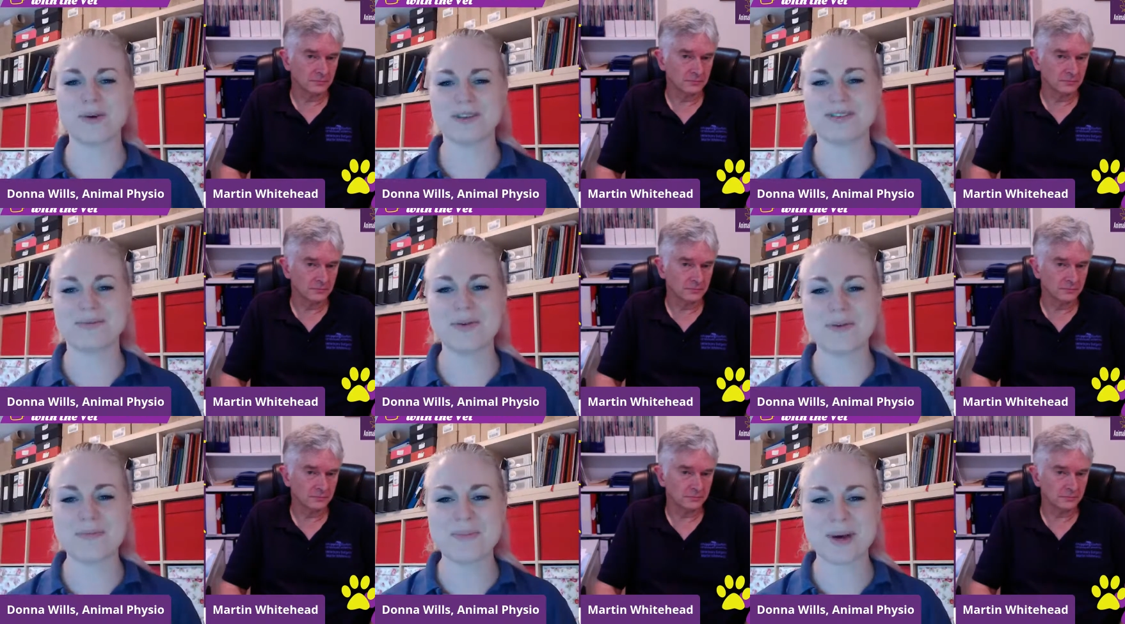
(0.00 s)
Speaker 1: We want
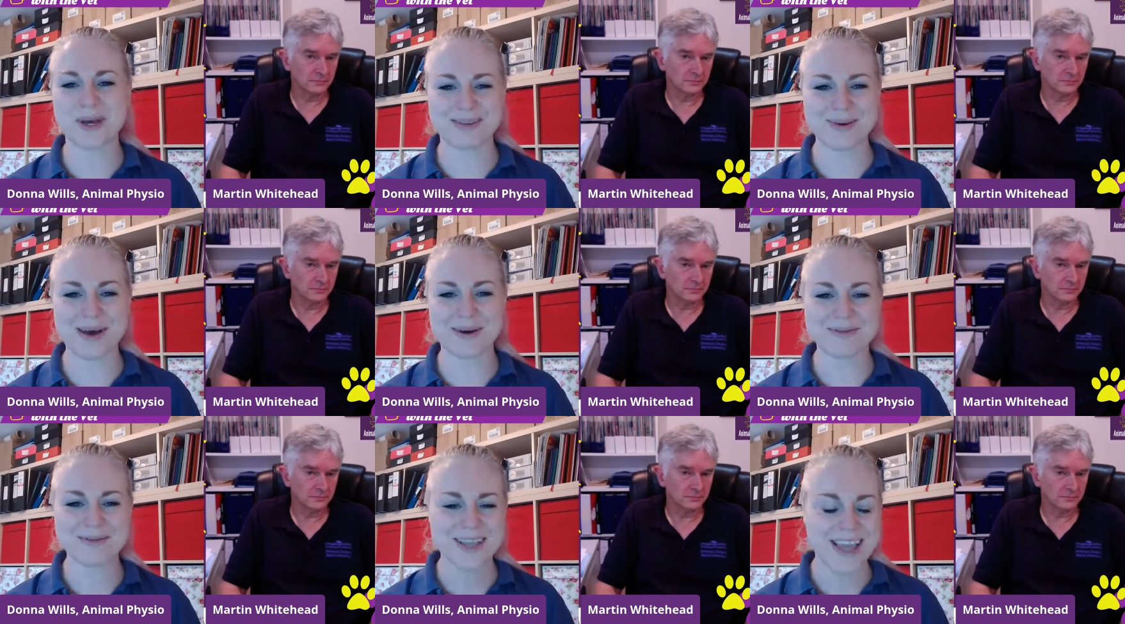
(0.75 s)
some more input as
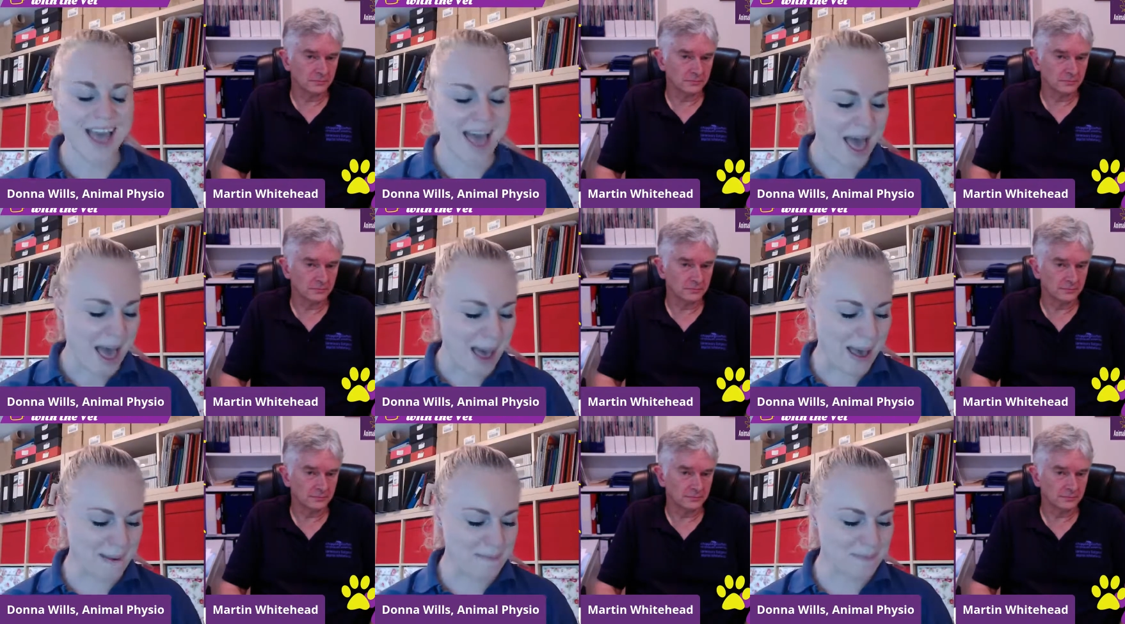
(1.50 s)
well.
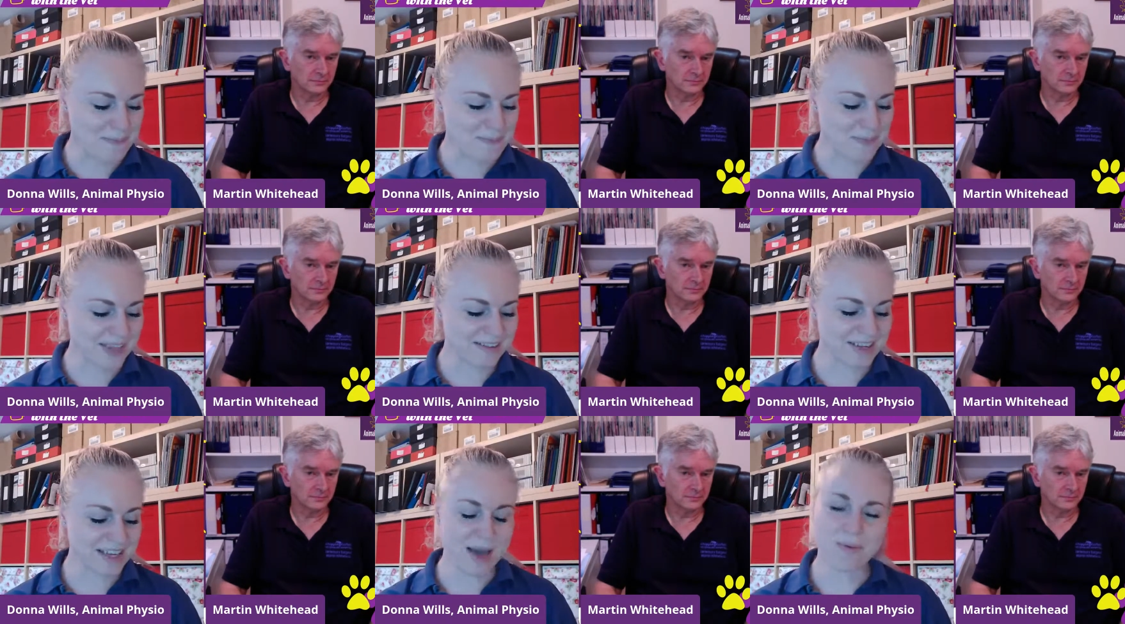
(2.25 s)
Um,
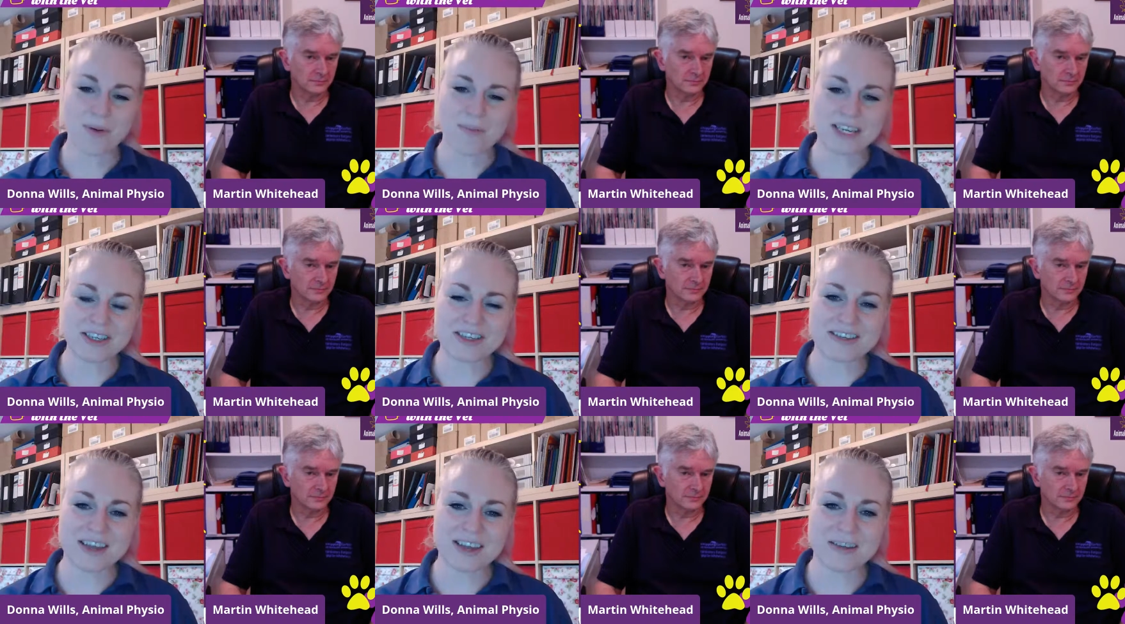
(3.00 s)
so yeah, what made
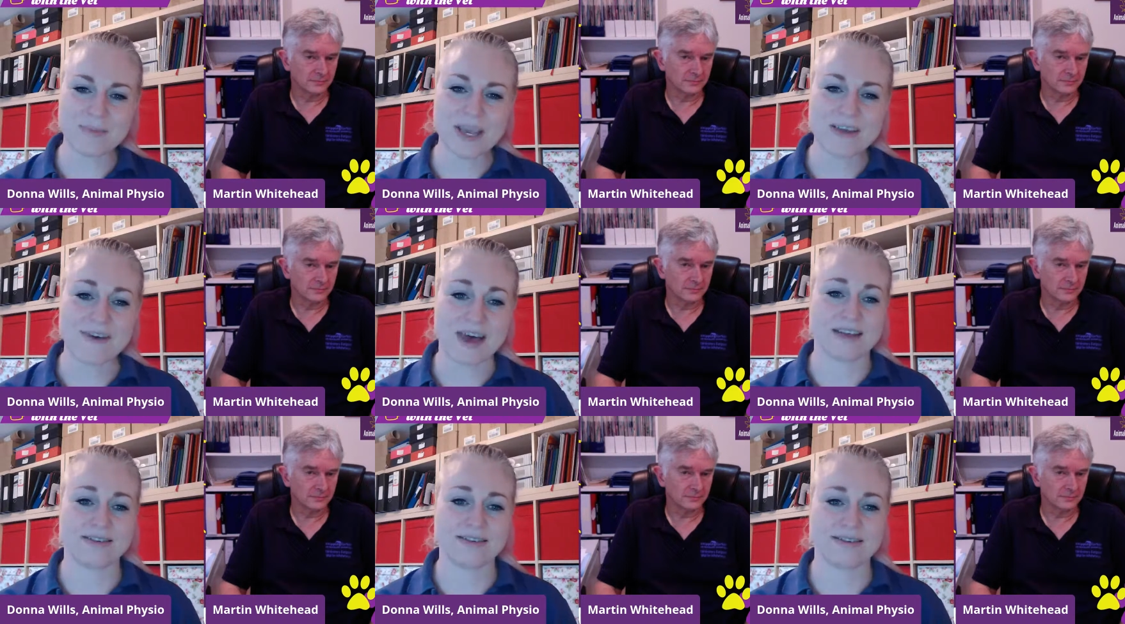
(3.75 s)
you decide to be a
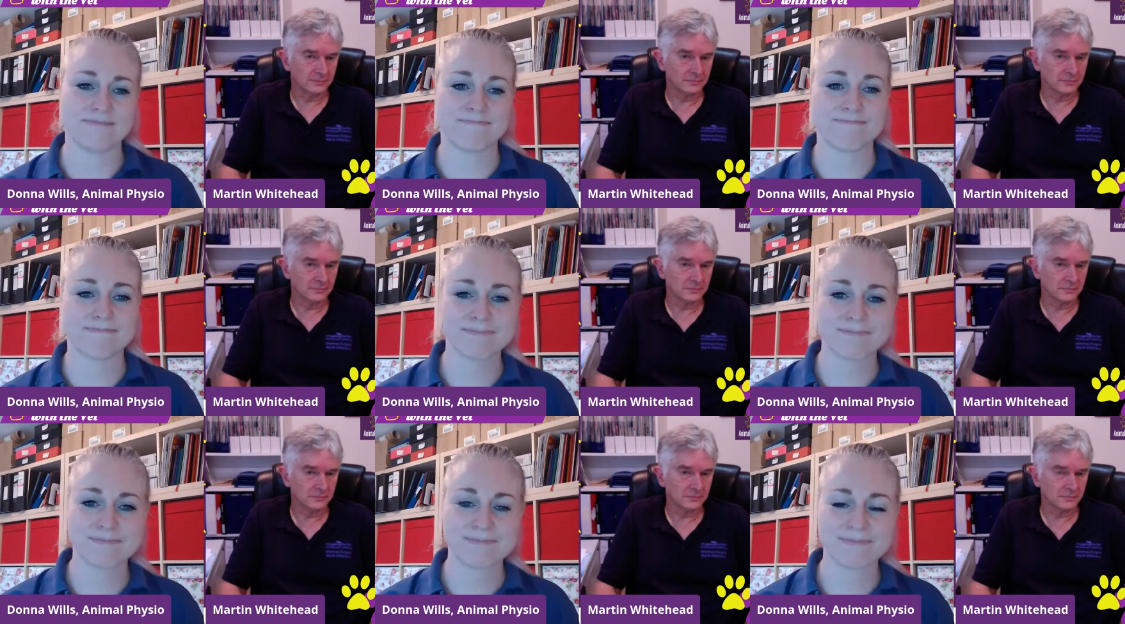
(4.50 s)
vet?
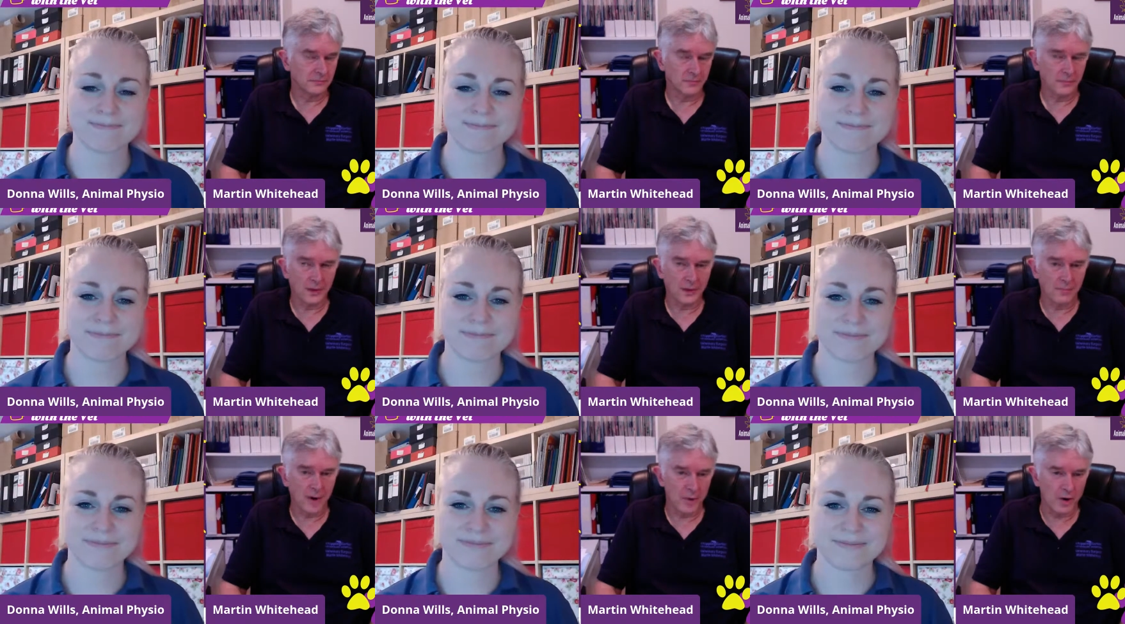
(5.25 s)

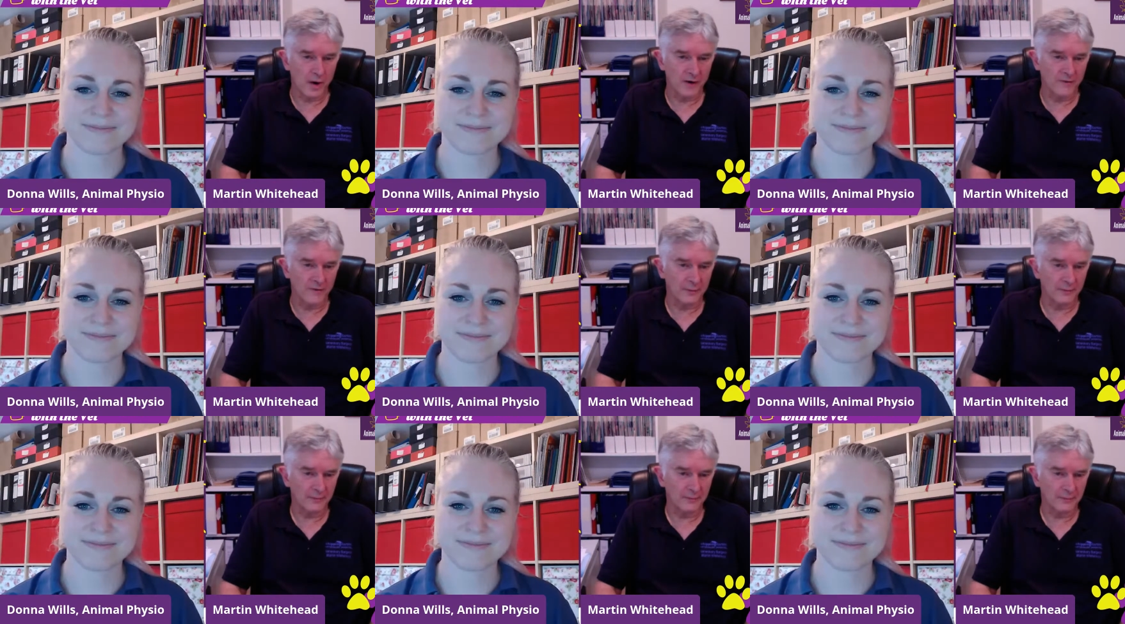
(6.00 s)
Speaker 2: My wife.
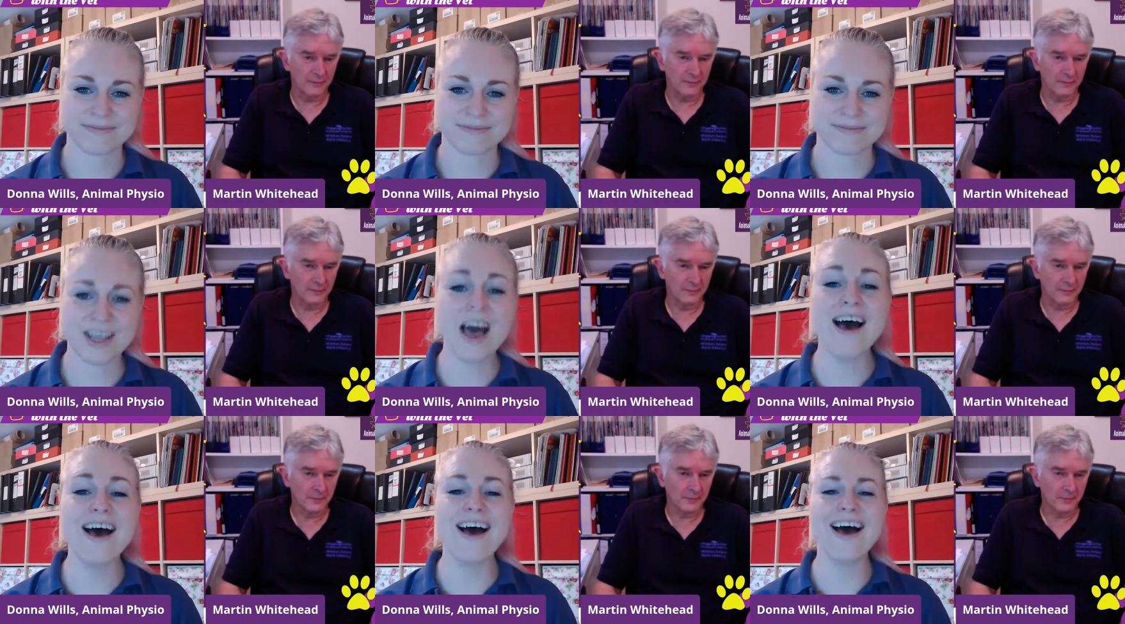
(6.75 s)

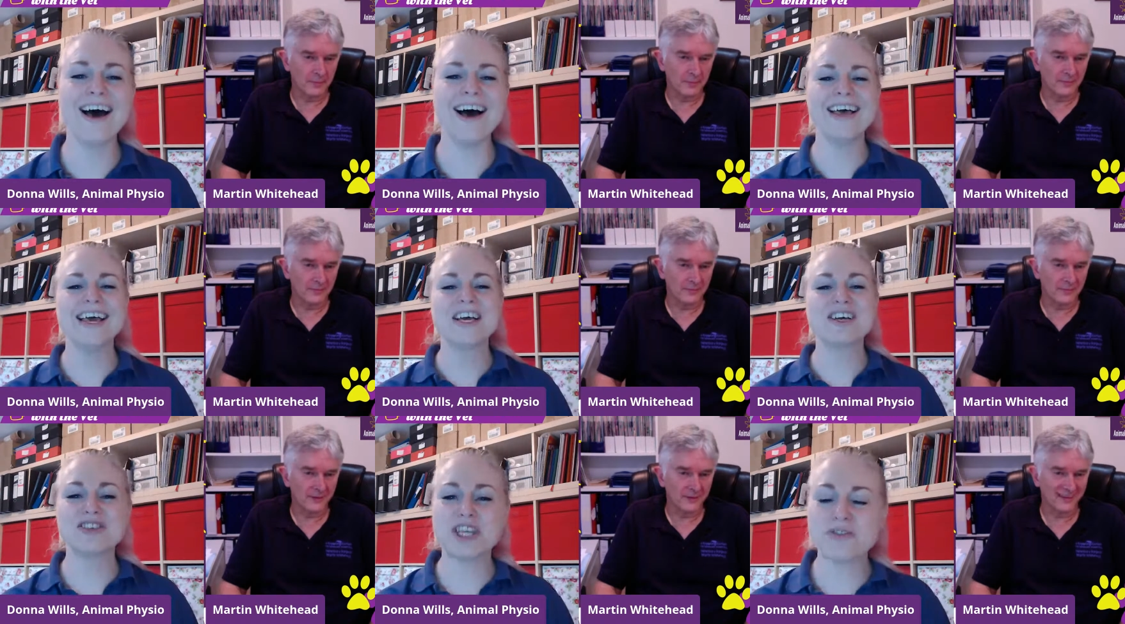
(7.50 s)

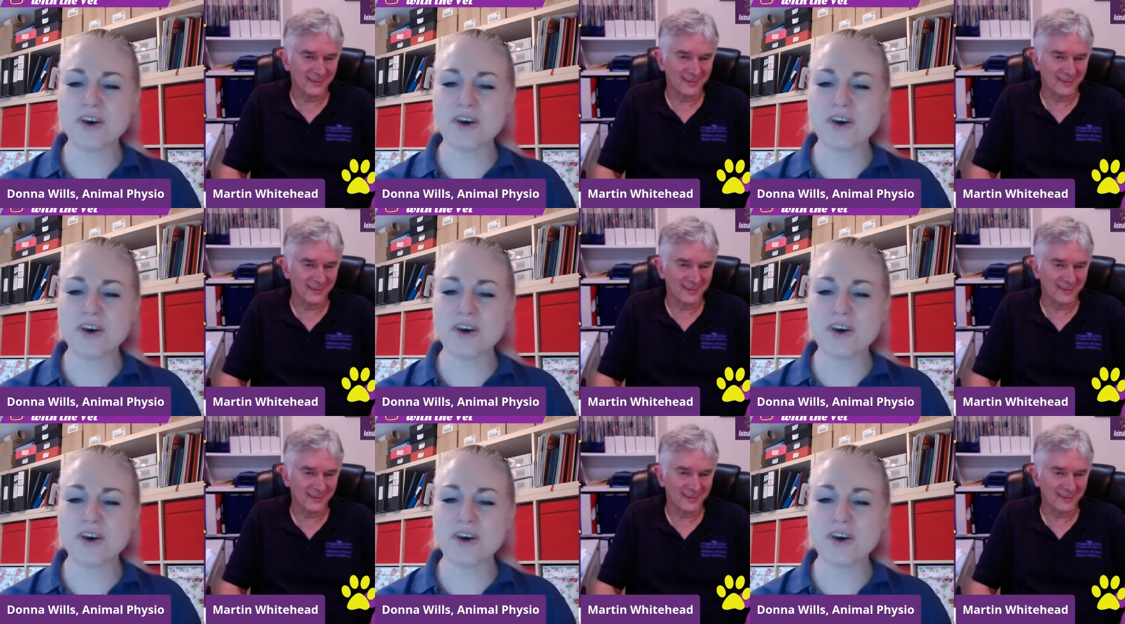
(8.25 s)
Speaker 1: Because